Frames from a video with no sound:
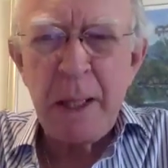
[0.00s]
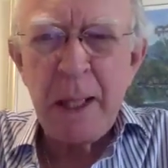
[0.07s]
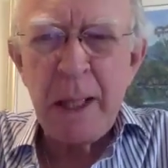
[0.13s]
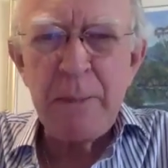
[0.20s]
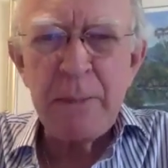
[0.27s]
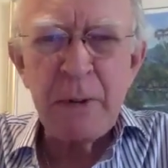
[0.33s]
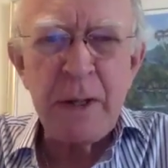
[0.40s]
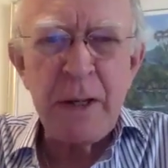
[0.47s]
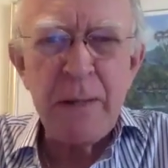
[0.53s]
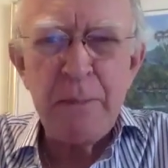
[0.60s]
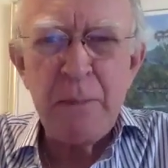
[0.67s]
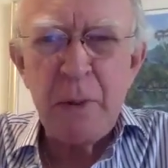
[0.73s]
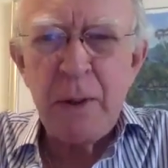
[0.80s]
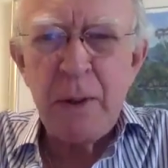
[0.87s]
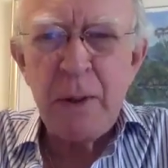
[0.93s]
My name is
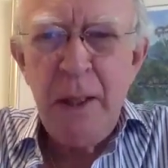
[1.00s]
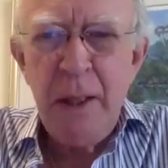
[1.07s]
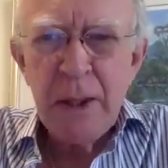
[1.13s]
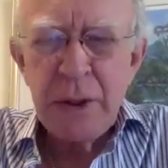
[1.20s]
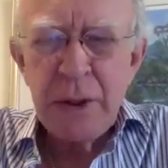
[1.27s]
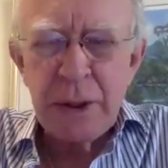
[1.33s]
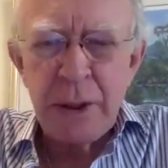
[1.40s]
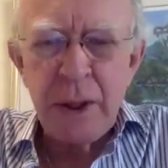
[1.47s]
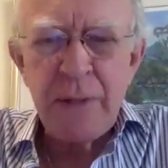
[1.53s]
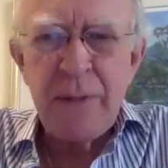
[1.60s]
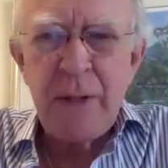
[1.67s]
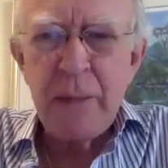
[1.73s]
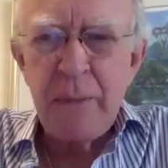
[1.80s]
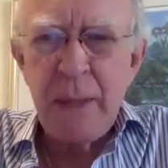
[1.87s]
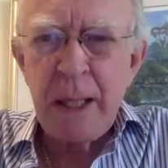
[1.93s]
Graham Moore,
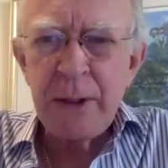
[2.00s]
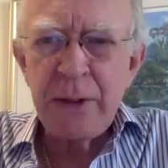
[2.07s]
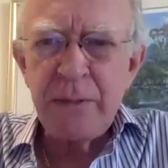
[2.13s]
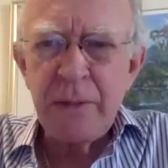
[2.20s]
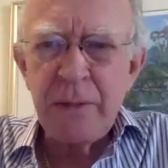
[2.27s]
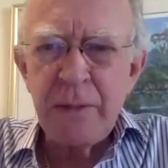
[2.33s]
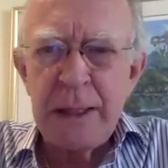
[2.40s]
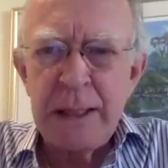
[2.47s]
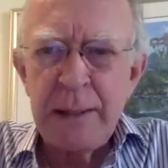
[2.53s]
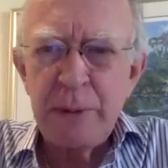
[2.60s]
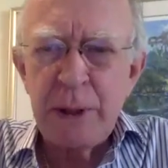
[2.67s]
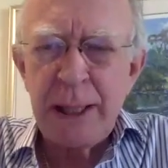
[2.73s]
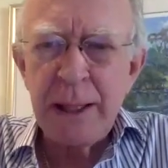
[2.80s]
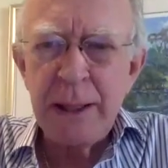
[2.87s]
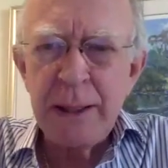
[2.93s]
Certified Master of the
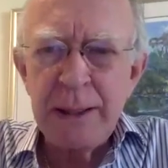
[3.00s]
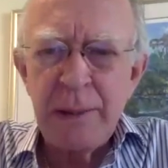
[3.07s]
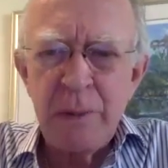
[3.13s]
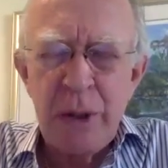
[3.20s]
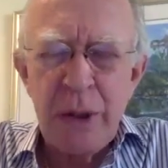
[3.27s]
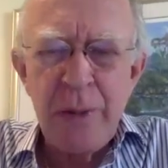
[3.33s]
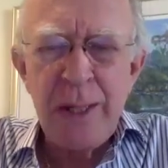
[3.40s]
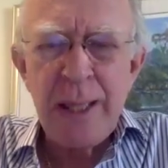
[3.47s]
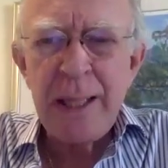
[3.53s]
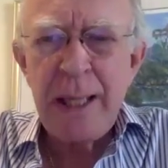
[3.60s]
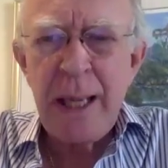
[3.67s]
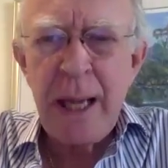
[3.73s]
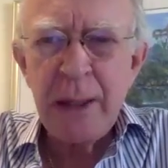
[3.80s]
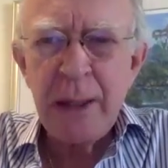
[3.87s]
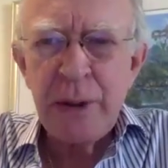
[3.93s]
Leadership Challenge, and you are
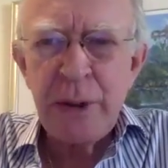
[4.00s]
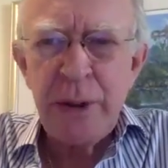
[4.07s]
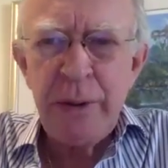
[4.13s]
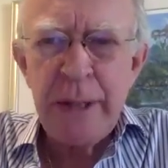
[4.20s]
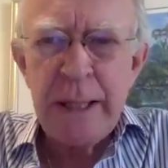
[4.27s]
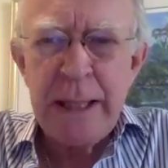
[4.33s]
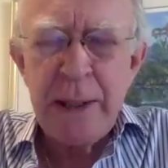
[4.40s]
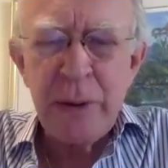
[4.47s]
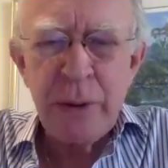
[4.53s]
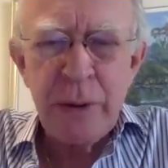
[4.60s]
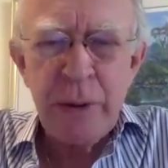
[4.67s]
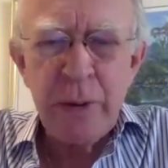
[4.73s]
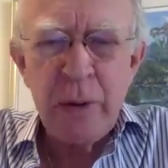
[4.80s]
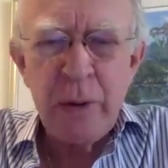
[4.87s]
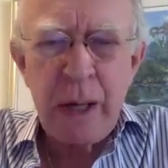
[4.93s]
now tuned
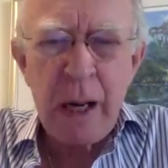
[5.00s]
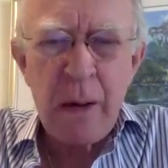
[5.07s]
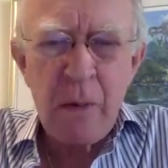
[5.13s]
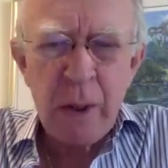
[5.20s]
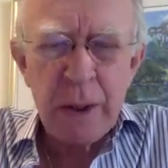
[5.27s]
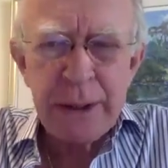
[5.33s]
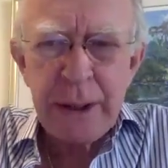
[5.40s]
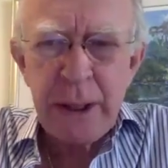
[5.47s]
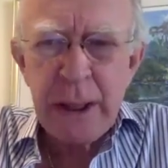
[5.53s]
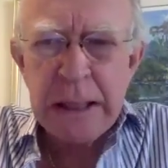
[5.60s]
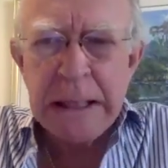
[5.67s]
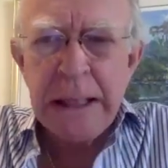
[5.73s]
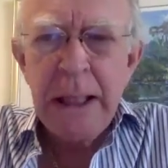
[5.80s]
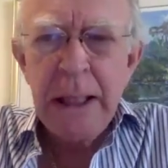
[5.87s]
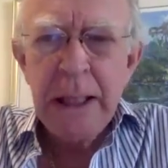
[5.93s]
into or are
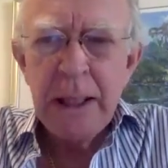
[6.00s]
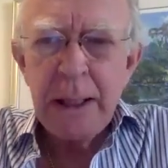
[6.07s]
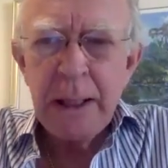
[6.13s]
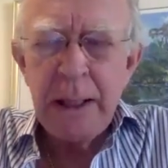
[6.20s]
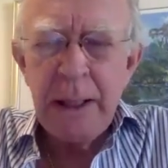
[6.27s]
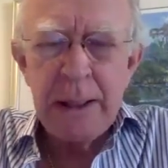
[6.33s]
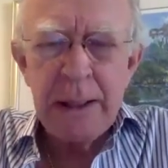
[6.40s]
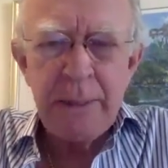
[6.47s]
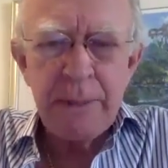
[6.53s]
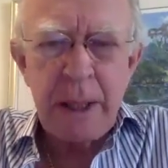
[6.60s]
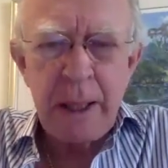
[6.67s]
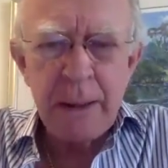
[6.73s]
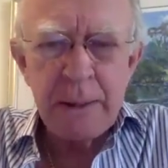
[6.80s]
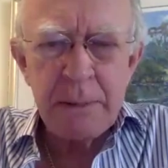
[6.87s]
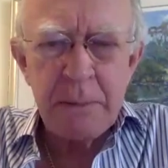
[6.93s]
watching the Leadership
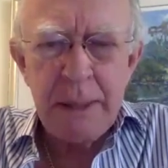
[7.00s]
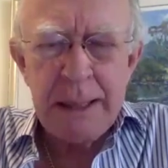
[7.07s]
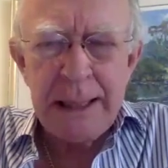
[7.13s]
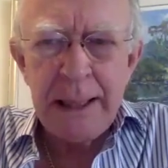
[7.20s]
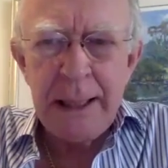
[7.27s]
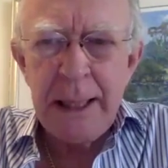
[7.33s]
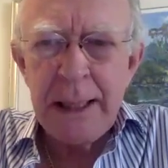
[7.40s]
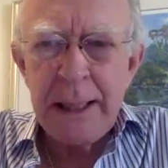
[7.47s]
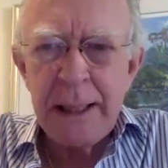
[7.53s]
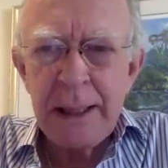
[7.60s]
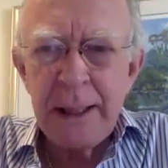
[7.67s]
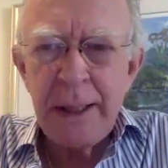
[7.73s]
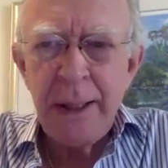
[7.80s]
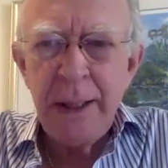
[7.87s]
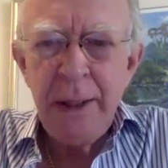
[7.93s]
Challenge Middle
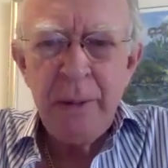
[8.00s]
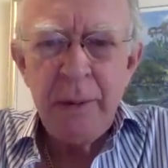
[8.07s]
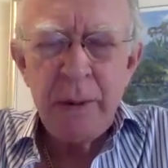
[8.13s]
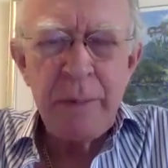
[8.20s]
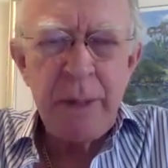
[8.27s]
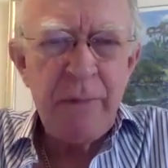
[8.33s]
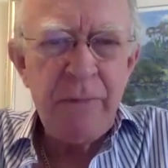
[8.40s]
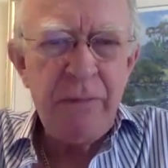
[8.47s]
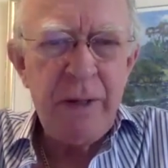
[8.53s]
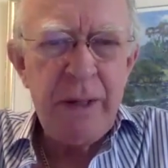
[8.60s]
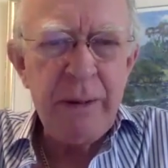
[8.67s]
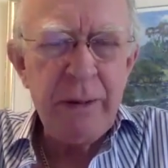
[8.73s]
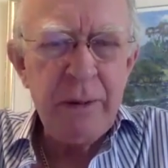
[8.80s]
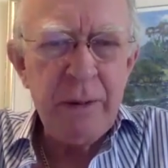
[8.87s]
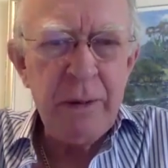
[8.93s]
East with my
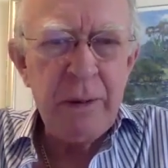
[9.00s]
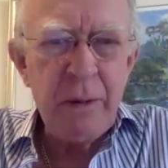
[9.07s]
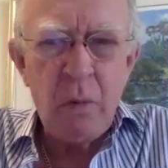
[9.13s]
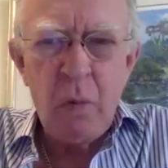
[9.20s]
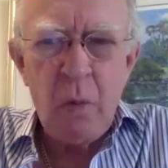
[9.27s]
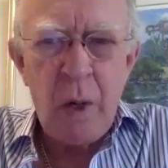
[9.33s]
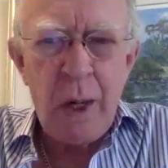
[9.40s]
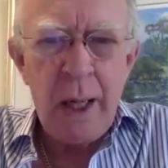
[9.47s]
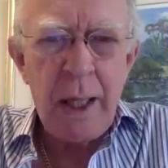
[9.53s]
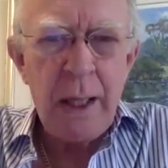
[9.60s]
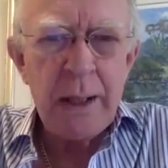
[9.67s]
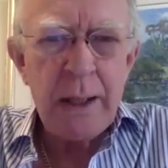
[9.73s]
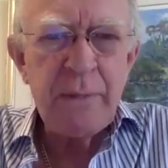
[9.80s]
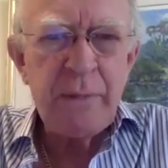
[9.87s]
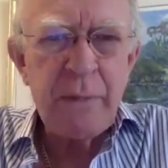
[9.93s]
very good,
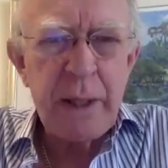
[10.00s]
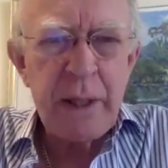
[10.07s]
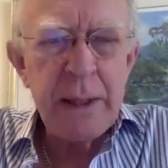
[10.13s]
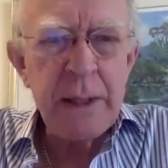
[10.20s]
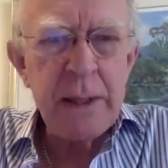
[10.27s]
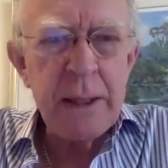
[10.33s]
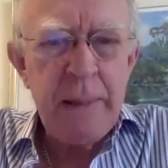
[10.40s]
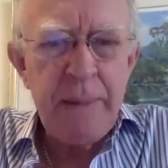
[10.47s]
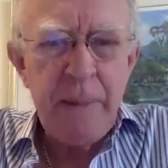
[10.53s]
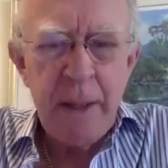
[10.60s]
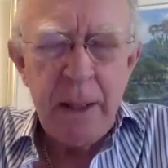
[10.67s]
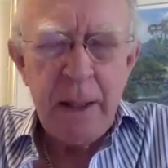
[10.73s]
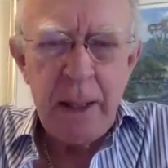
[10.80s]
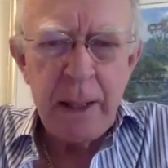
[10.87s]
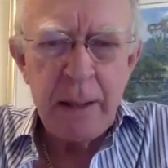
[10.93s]
wise friends.
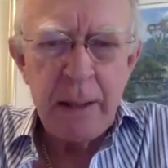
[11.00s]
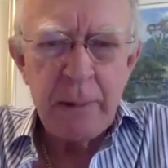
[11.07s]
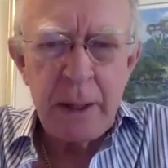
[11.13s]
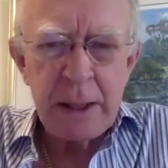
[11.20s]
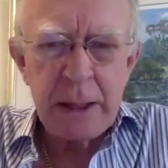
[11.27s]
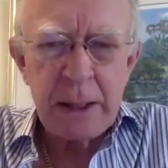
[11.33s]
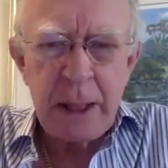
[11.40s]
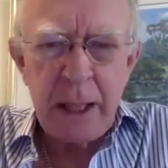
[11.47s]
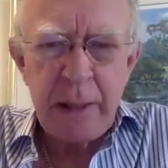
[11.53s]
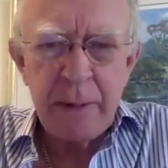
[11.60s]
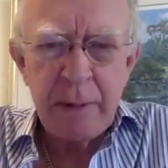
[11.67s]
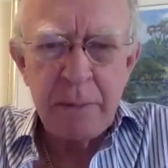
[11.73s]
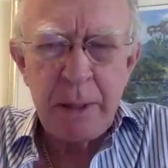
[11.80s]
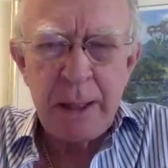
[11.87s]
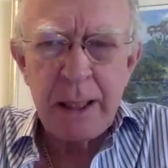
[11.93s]
And I'm going to
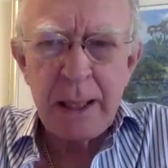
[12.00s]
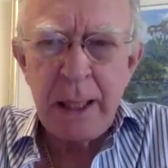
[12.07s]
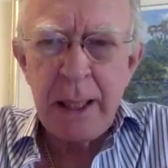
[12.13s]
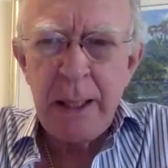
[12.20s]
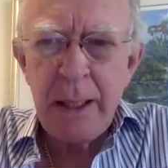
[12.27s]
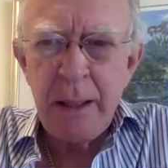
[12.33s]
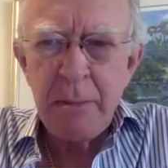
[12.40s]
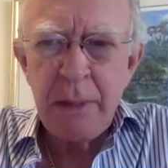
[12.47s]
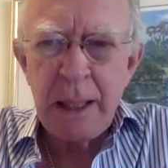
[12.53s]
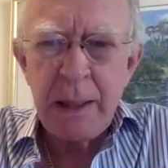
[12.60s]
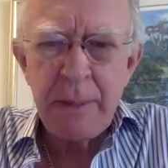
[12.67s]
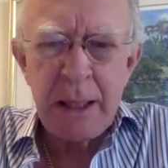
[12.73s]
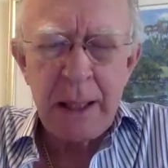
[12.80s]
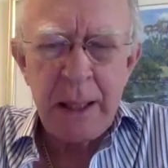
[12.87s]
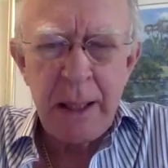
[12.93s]
start with Bahrain in
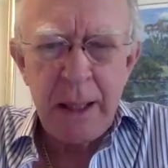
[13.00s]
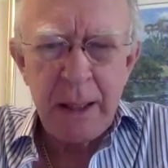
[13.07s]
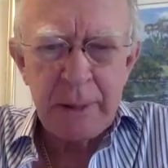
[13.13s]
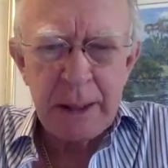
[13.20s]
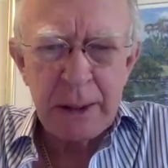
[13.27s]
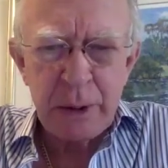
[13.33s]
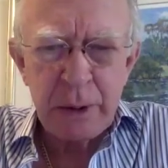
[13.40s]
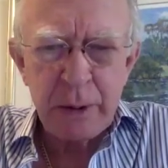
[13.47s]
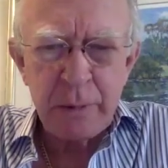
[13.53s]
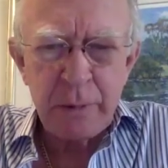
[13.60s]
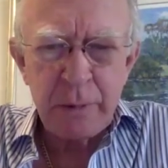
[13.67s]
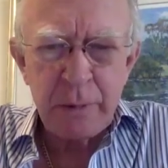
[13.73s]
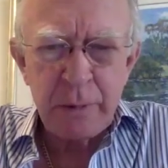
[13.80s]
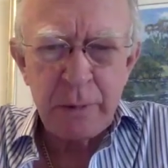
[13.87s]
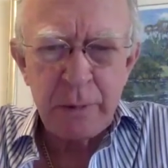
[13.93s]
Manama. I'm going
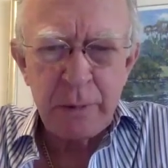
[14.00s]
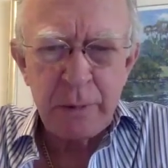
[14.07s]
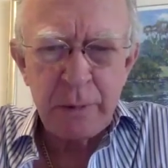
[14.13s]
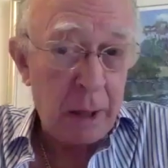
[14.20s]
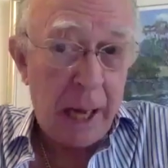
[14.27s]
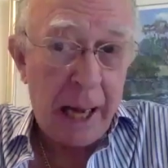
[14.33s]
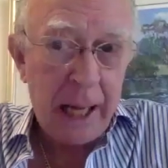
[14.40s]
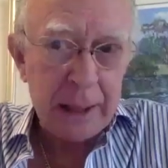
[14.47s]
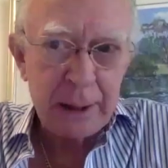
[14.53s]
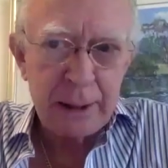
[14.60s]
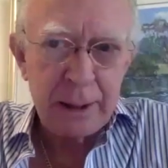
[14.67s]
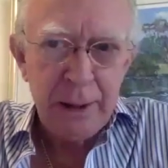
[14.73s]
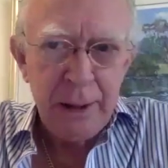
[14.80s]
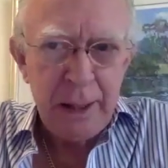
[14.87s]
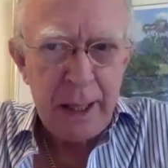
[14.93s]
to
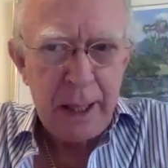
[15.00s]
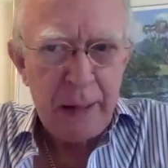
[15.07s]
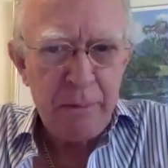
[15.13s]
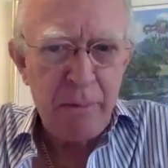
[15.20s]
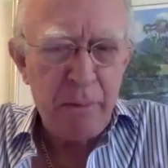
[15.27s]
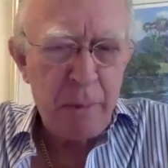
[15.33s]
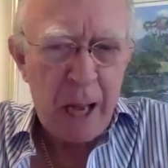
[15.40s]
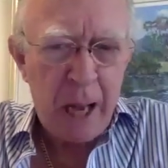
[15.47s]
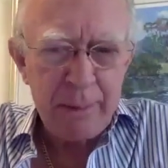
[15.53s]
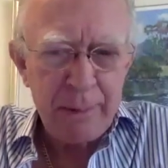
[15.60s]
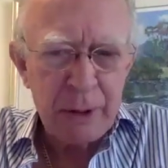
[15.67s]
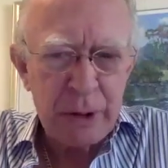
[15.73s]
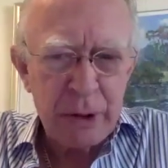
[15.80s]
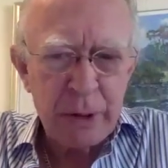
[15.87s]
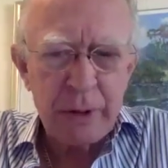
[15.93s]
ask
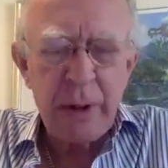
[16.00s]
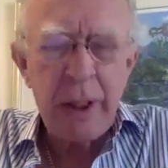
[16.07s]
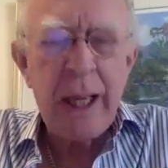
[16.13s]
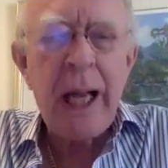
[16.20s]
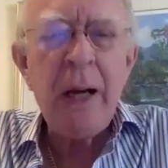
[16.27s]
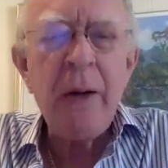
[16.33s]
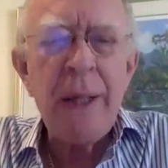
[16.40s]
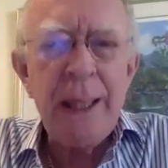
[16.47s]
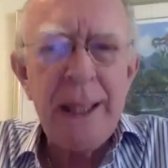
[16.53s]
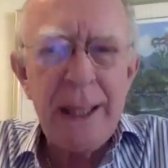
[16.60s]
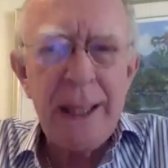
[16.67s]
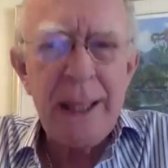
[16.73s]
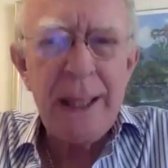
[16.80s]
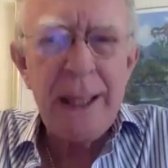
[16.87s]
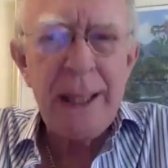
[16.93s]
Mohammed Shukri how
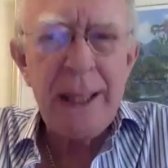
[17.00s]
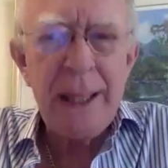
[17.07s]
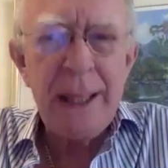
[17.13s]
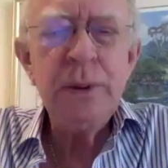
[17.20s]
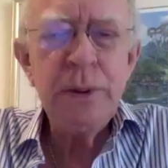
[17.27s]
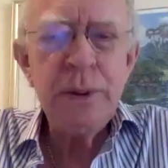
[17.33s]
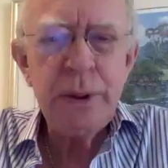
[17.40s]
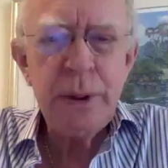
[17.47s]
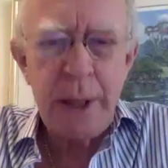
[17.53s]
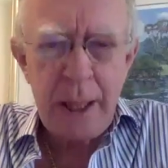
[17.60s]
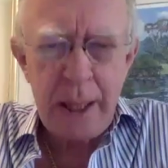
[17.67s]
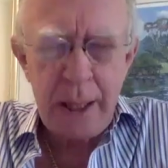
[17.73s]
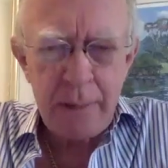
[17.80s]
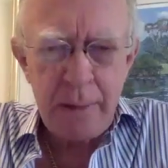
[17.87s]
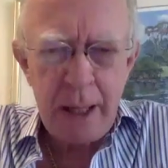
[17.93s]
he is
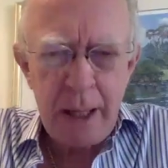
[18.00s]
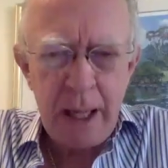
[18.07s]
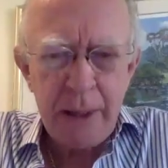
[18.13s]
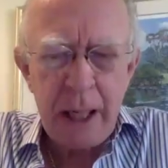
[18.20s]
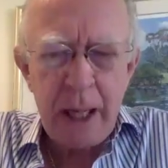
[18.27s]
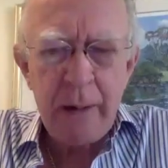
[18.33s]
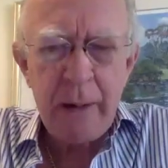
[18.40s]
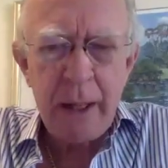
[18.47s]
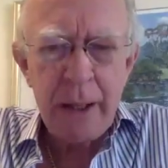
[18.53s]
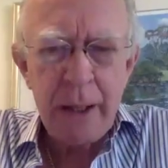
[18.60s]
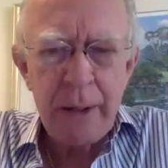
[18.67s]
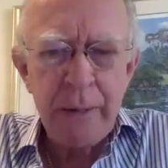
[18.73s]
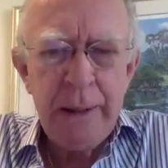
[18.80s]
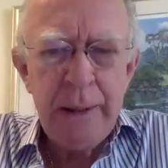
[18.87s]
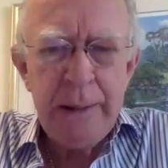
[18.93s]
today. Mohammed, how are
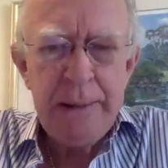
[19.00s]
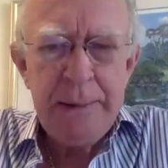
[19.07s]
you?